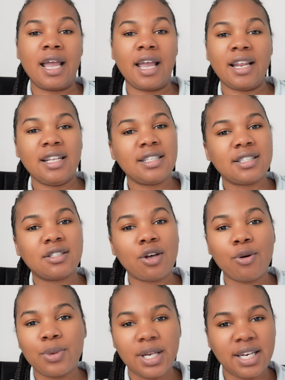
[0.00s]
And it's
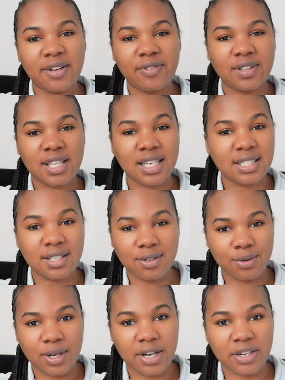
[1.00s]
so many different things to
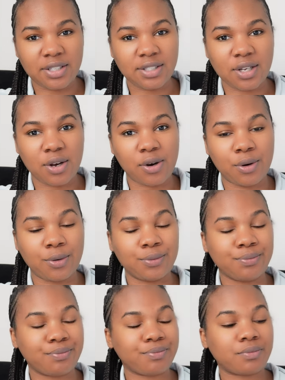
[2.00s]
do there. So
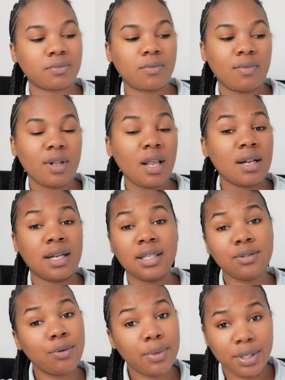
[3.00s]
that's
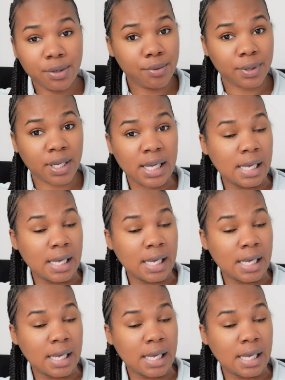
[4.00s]
what we doing.